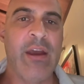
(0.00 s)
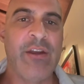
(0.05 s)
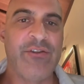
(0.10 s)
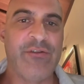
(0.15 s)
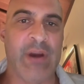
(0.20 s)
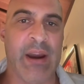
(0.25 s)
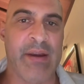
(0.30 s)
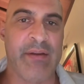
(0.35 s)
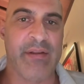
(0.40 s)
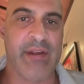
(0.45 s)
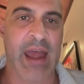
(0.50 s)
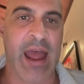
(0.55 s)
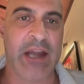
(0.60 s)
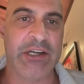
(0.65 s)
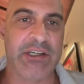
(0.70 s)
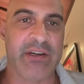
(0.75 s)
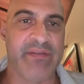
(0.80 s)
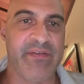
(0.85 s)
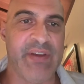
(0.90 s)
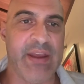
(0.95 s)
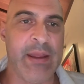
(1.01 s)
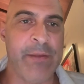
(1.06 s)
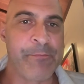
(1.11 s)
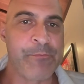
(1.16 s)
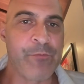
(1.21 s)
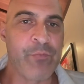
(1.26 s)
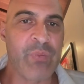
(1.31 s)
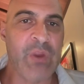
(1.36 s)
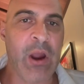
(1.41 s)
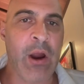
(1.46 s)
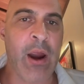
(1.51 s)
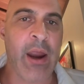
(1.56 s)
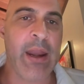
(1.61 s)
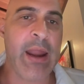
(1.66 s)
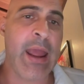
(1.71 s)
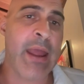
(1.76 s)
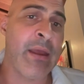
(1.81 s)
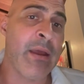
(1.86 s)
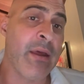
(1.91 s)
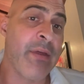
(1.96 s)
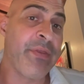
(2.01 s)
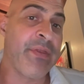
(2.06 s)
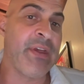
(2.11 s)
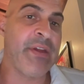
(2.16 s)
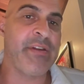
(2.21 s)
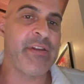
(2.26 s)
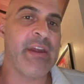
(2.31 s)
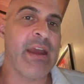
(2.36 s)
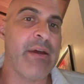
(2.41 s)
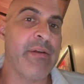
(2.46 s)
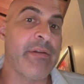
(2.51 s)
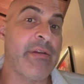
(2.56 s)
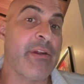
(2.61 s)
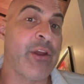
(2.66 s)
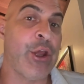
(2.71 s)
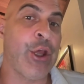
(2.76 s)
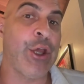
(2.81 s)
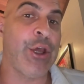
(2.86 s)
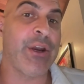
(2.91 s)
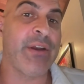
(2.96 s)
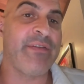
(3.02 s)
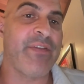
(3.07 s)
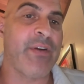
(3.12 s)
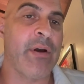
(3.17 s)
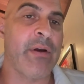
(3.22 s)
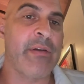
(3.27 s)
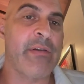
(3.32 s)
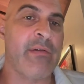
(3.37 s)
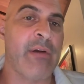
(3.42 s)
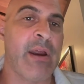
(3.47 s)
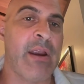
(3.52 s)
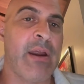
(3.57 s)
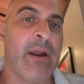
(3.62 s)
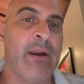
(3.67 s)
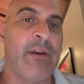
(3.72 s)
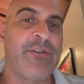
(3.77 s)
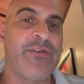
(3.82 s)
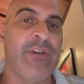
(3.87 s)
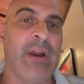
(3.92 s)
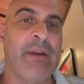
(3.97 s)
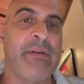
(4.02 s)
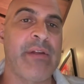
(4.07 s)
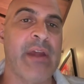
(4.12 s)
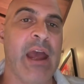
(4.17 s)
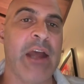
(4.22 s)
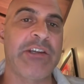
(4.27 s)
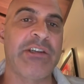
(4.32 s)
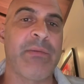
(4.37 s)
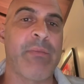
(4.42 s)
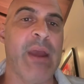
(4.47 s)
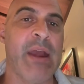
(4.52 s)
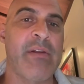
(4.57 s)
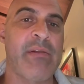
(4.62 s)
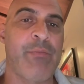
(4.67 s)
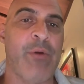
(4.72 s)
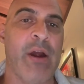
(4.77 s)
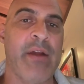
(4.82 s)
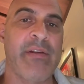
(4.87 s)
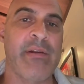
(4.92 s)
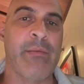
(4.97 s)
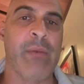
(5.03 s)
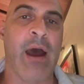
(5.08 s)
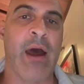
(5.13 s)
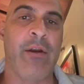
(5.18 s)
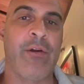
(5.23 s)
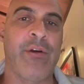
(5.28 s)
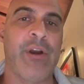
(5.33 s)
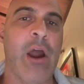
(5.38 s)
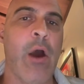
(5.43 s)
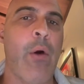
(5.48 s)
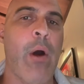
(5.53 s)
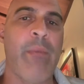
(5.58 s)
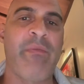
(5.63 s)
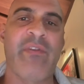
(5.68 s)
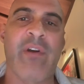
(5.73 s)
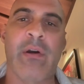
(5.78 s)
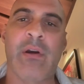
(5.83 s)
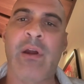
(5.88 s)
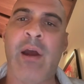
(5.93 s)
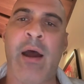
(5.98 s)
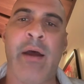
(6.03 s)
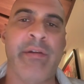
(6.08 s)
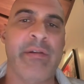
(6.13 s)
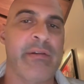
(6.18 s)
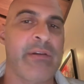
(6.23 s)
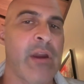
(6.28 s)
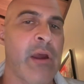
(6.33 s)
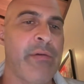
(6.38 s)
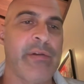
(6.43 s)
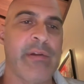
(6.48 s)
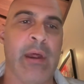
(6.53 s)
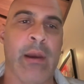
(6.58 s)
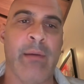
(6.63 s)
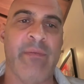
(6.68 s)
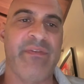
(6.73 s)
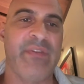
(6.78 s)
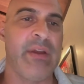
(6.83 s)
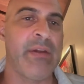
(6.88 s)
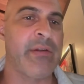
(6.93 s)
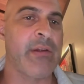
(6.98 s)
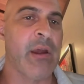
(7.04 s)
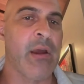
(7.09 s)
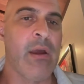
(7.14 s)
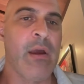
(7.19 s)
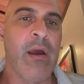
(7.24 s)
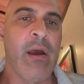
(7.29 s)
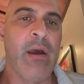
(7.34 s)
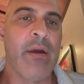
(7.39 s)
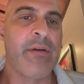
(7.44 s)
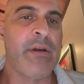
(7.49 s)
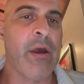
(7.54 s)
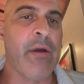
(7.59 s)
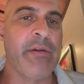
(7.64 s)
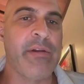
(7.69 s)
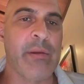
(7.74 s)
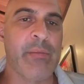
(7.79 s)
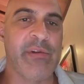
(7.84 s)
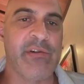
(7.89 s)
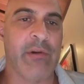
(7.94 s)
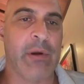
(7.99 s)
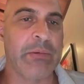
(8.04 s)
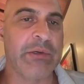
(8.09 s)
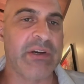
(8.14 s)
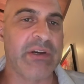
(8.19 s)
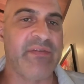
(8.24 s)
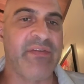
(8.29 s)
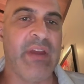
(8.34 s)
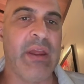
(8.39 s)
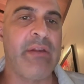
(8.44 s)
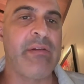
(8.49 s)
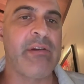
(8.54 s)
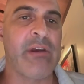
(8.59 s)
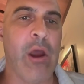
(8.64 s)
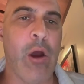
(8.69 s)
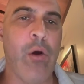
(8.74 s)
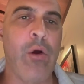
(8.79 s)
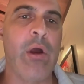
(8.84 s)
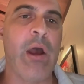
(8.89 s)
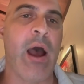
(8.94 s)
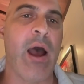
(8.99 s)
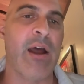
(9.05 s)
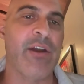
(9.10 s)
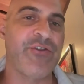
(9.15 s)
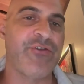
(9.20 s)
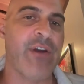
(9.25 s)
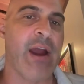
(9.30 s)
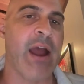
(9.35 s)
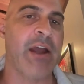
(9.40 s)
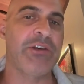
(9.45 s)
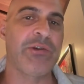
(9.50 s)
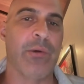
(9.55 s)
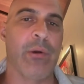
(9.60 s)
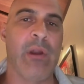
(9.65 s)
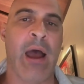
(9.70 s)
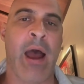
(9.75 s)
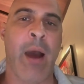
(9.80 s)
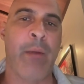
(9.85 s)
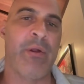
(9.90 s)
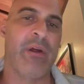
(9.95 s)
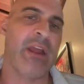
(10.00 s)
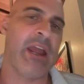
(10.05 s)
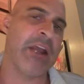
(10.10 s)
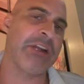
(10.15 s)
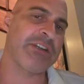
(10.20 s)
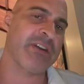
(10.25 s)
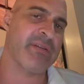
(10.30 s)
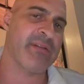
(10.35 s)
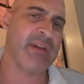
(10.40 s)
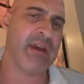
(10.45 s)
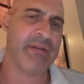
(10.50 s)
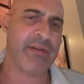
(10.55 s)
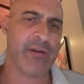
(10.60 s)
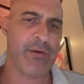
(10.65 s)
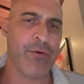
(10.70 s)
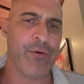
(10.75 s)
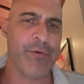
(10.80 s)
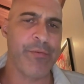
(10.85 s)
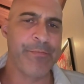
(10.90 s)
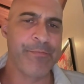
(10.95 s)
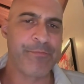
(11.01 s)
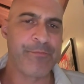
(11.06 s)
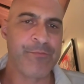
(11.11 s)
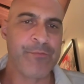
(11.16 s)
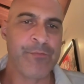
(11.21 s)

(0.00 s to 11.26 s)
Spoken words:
transaction fee. All right, hey, this sounds good at first right here. Transaction-based pricing model, no upfront costs, no setup fees, no subscription fees, no contractual obligations. That's cool.